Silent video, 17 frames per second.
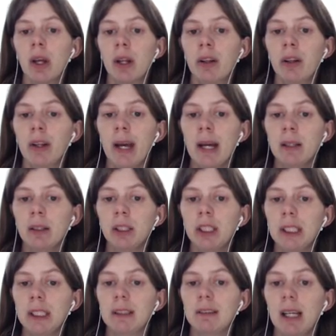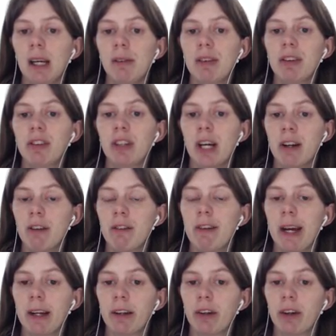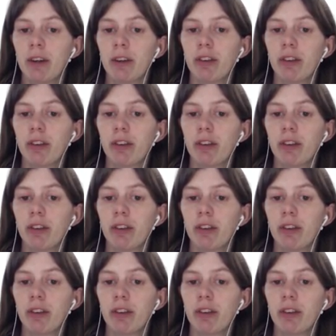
the energy itself is not a vector,